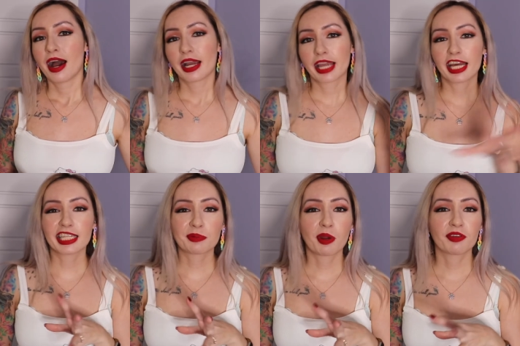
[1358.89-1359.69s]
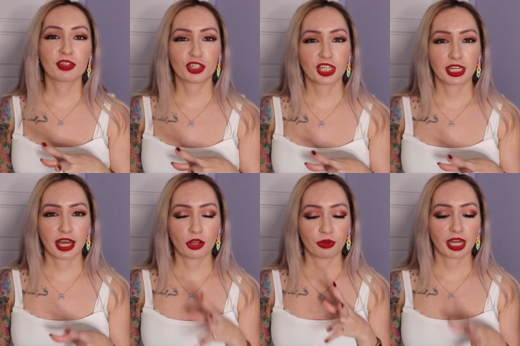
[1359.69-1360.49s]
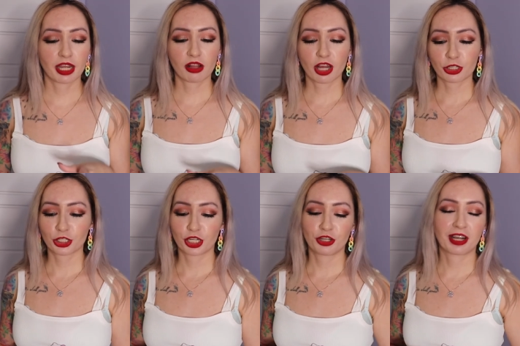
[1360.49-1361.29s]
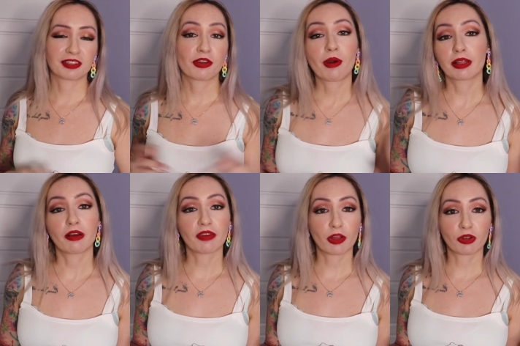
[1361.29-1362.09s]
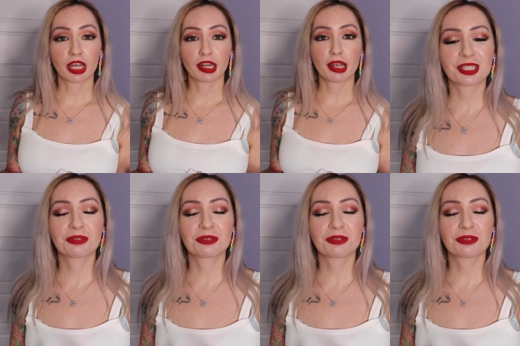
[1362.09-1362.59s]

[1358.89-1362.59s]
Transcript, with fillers: again, it's part of the Shein Hello Kitty collection. You guys know I love Hello Kitty.